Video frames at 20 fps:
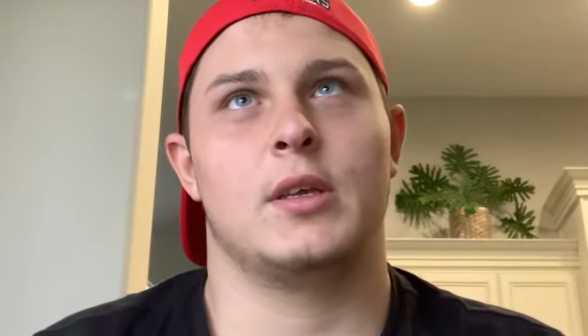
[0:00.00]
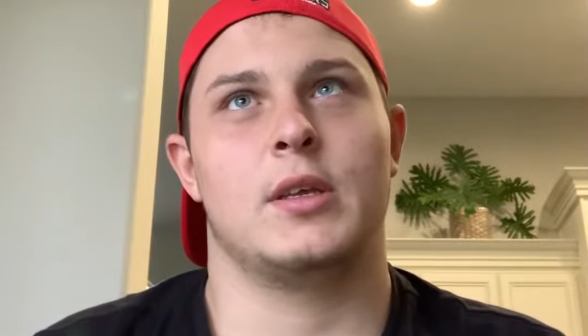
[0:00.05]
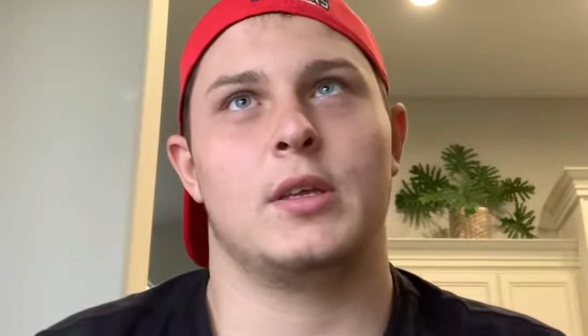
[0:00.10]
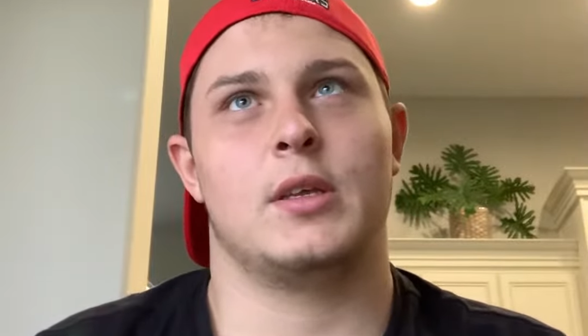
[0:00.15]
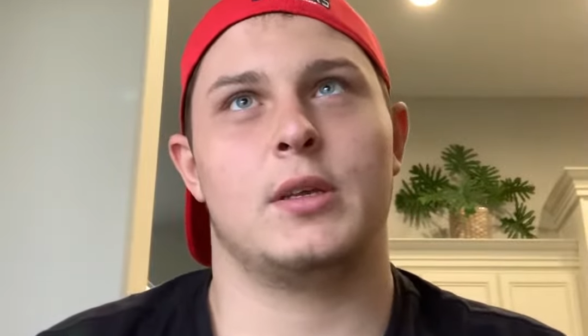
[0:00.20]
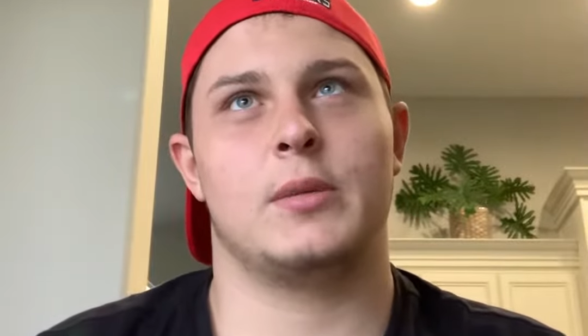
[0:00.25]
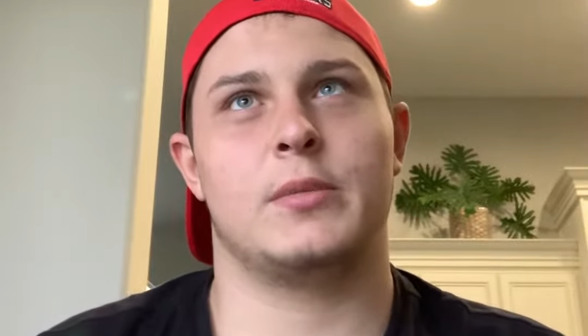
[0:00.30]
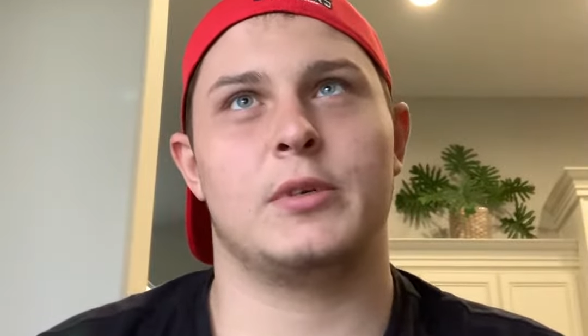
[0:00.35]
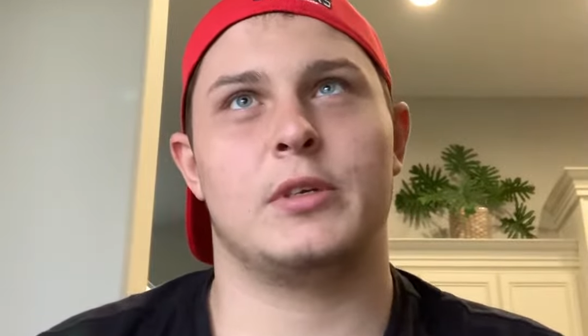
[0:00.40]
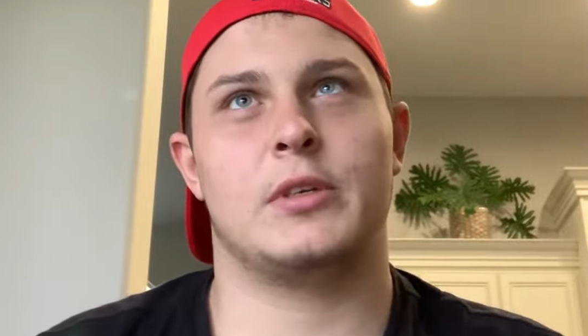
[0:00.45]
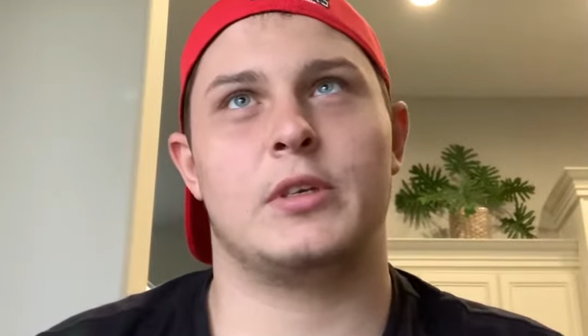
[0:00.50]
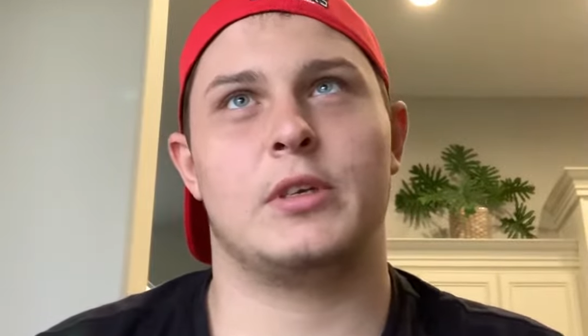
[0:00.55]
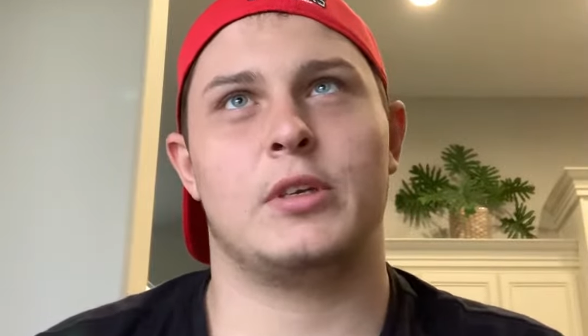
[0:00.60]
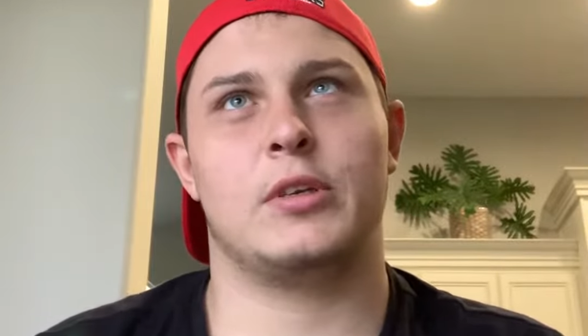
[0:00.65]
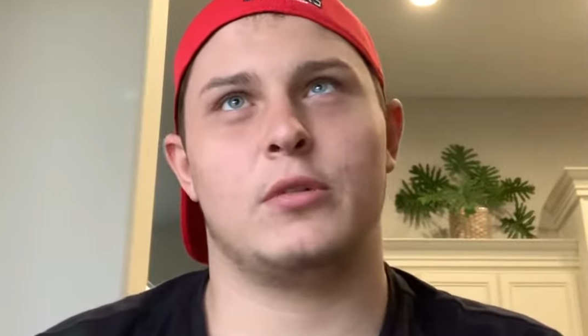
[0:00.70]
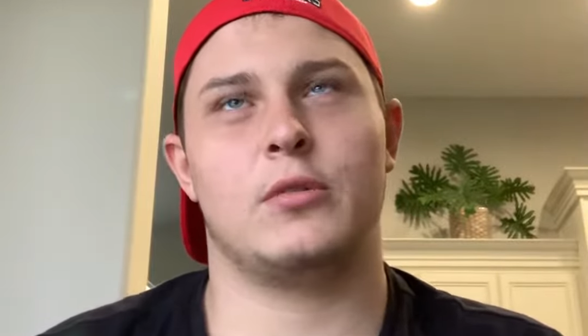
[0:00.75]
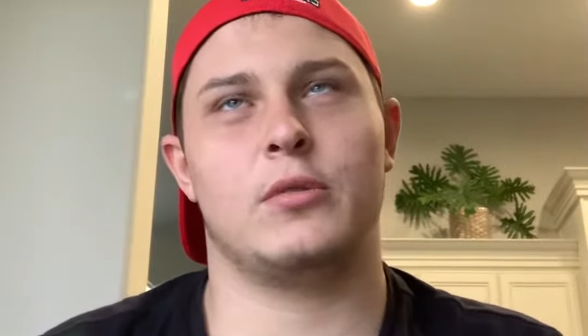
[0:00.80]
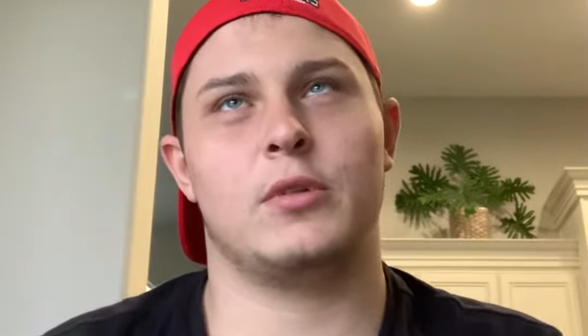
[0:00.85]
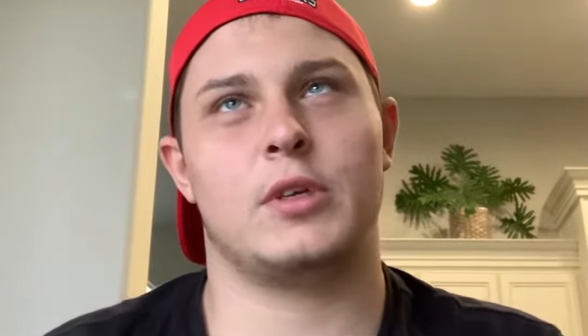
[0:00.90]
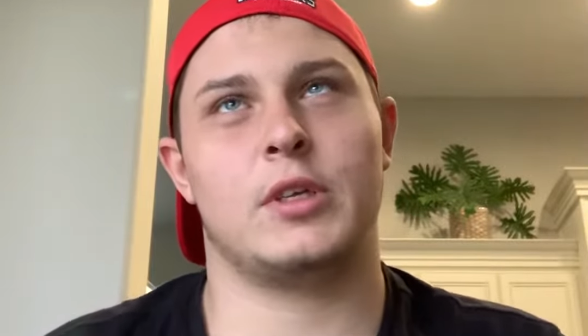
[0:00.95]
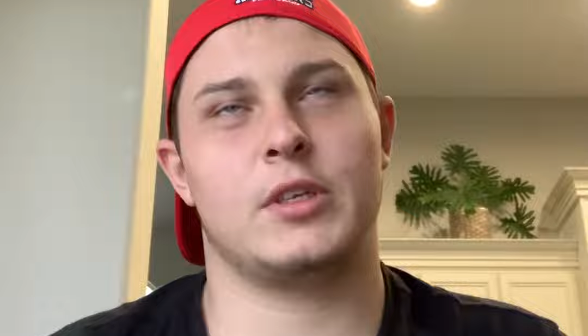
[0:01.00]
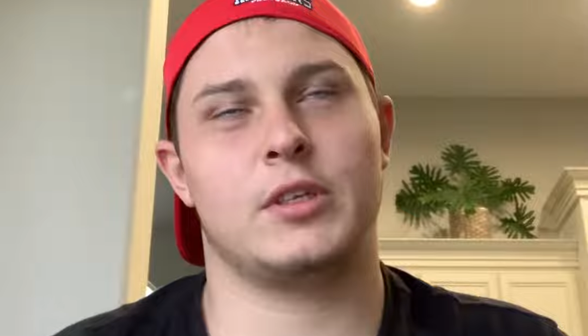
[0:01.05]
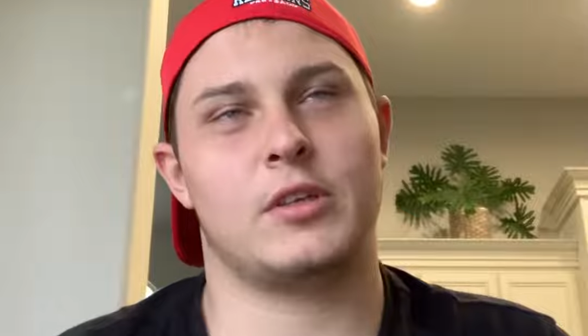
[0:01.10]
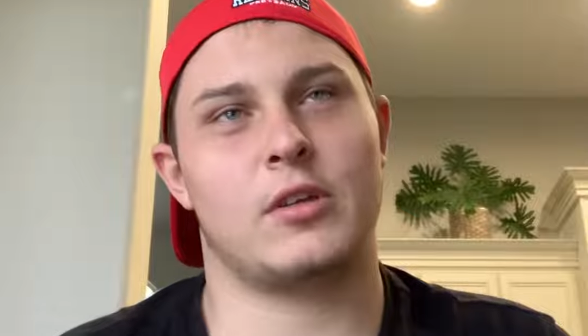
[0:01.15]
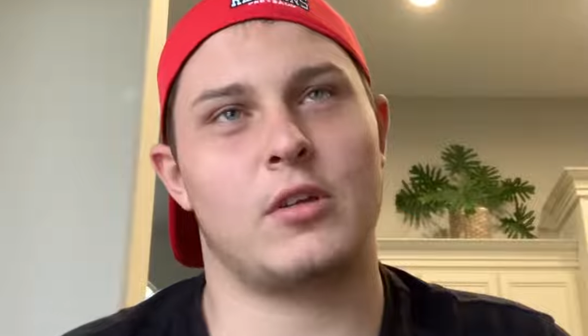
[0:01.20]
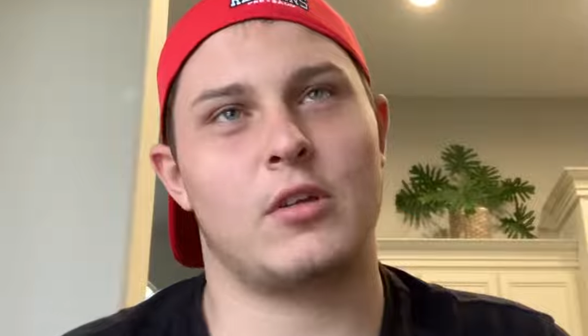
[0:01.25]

Number two is